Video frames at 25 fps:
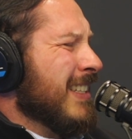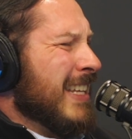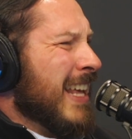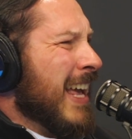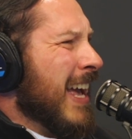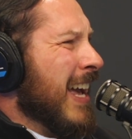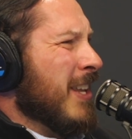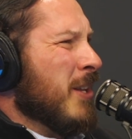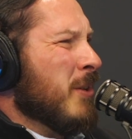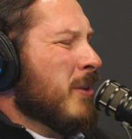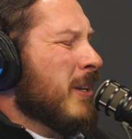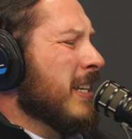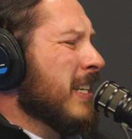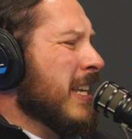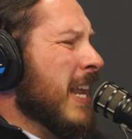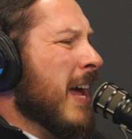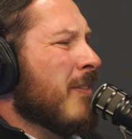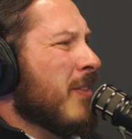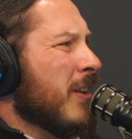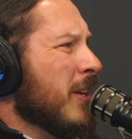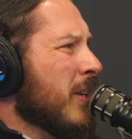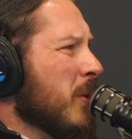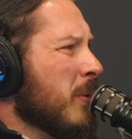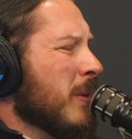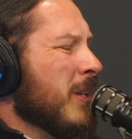Yeah, you can
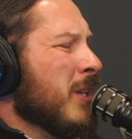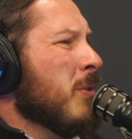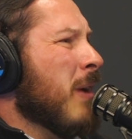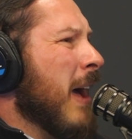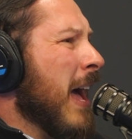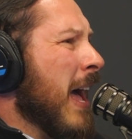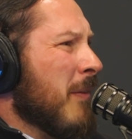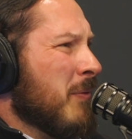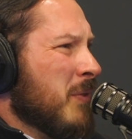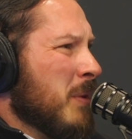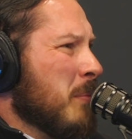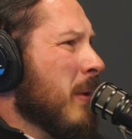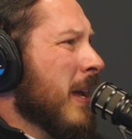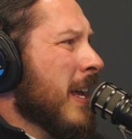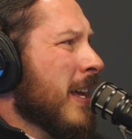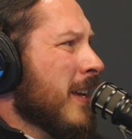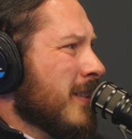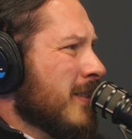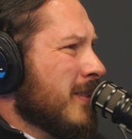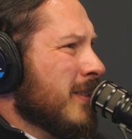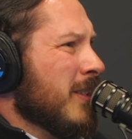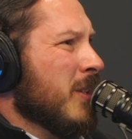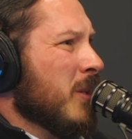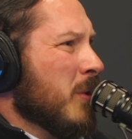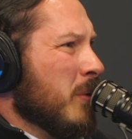never do it. You have to pay
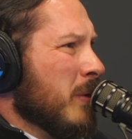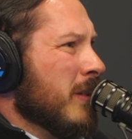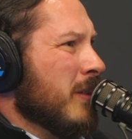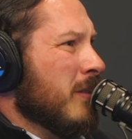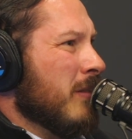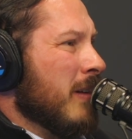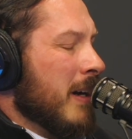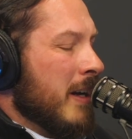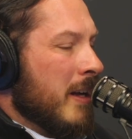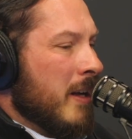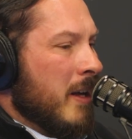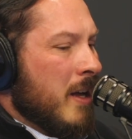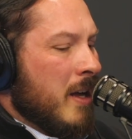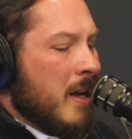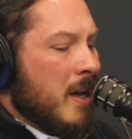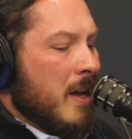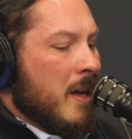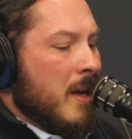us to do it, right?